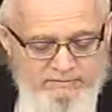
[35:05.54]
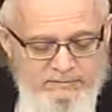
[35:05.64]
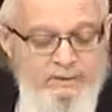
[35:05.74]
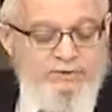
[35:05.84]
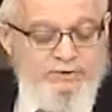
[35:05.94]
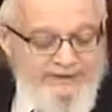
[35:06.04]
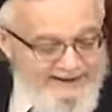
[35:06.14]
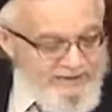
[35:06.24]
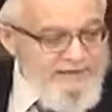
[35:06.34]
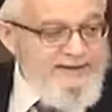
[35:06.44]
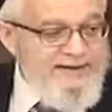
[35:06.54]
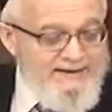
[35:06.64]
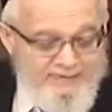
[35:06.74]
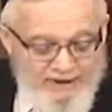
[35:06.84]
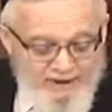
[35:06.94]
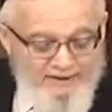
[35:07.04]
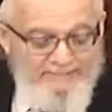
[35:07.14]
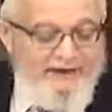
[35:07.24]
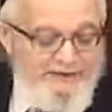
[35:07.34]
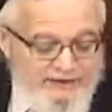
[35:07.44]
It would transfer it, then you have to take other
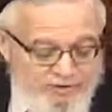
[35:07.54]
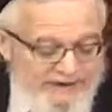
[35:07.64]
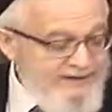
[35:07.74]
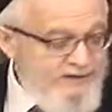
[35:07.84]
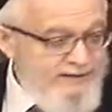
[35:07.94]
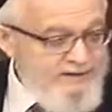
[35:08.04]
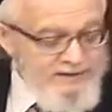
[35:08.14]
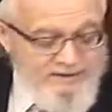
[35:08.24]
money and transfer it